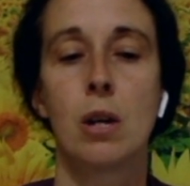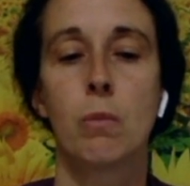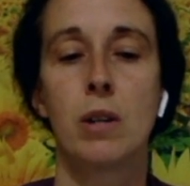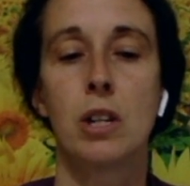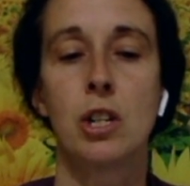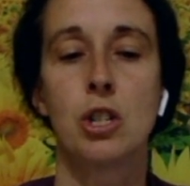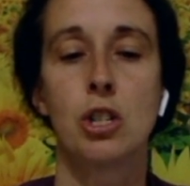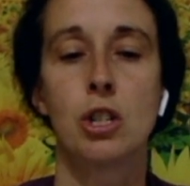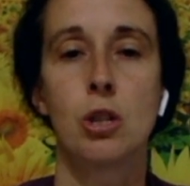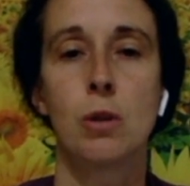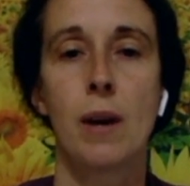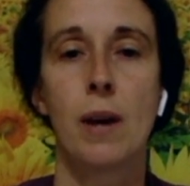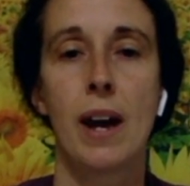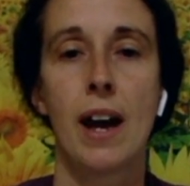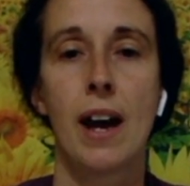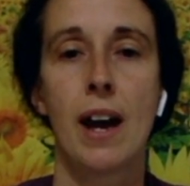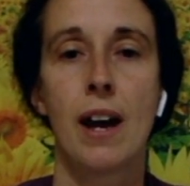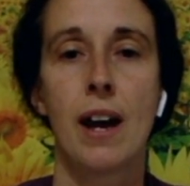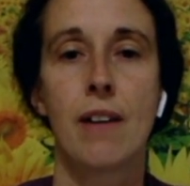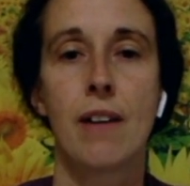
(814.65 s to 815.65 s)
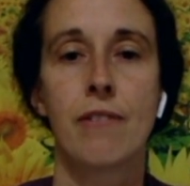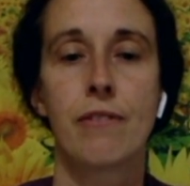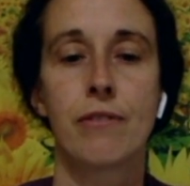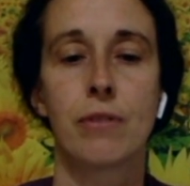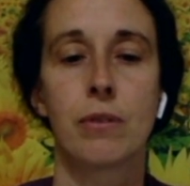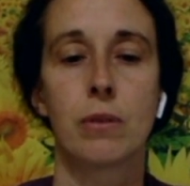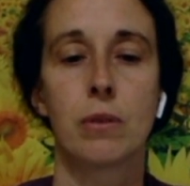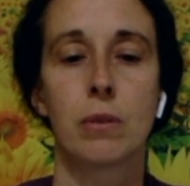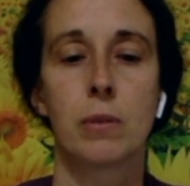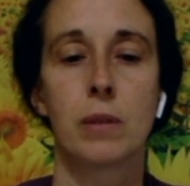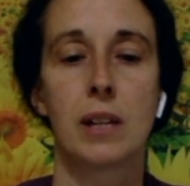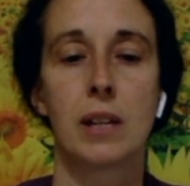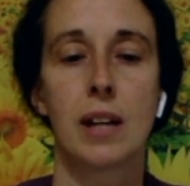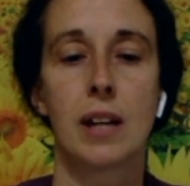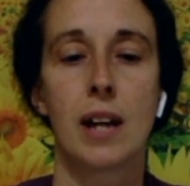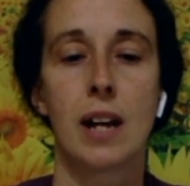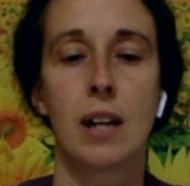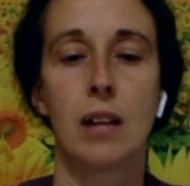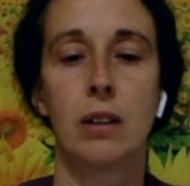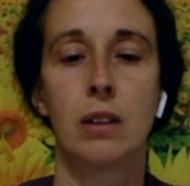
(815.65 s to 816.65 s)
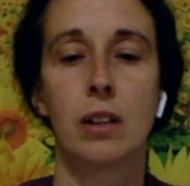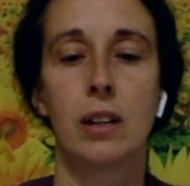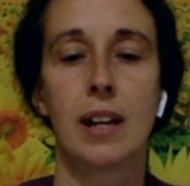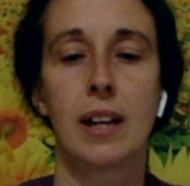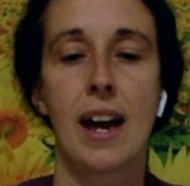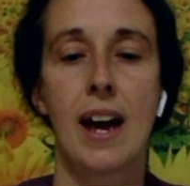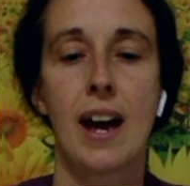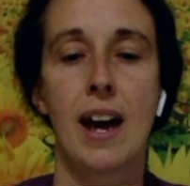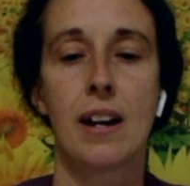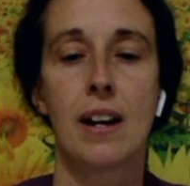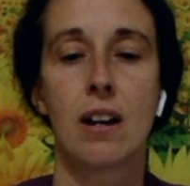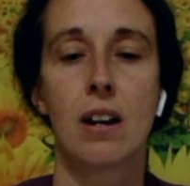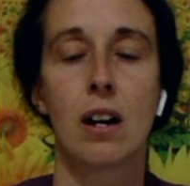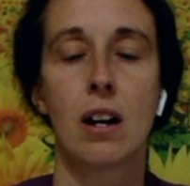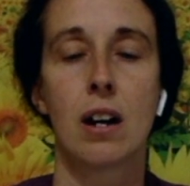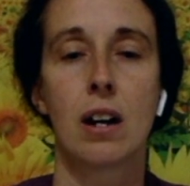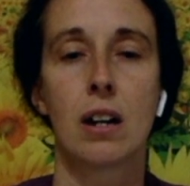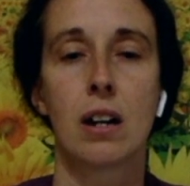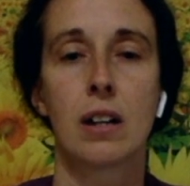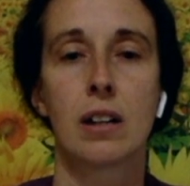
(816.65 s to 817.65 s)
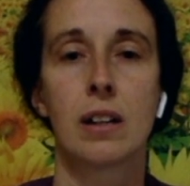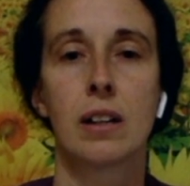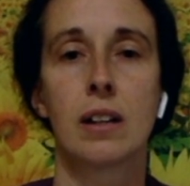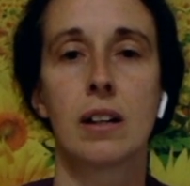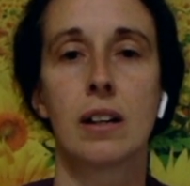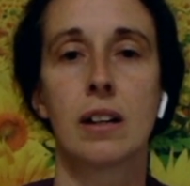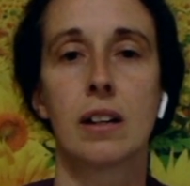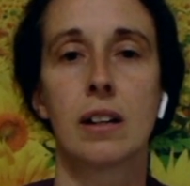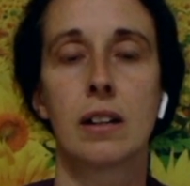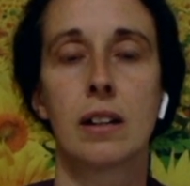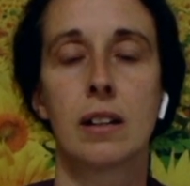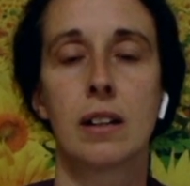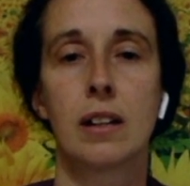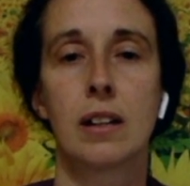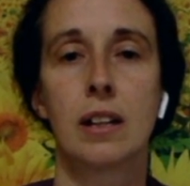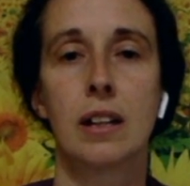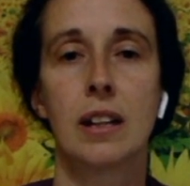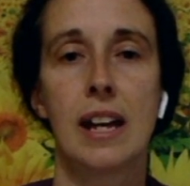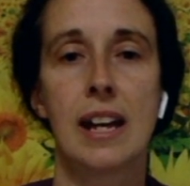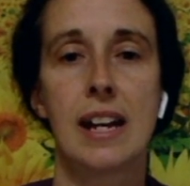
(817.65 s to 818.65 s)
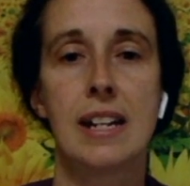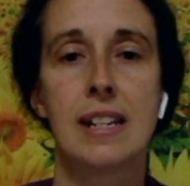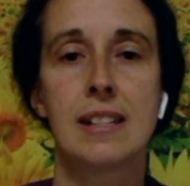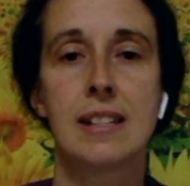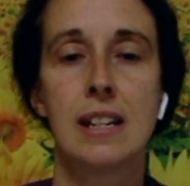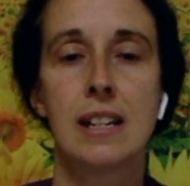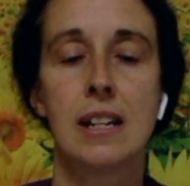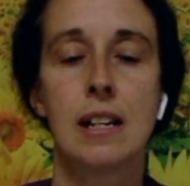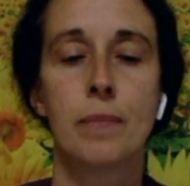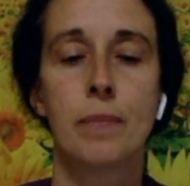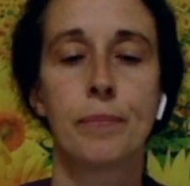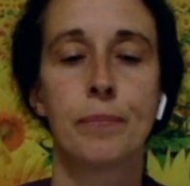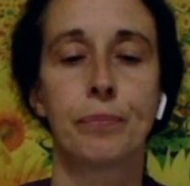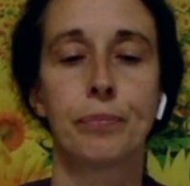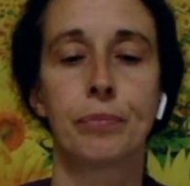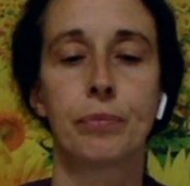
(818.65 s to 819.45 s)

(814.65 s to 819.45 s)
We can kind of look at our chalazi.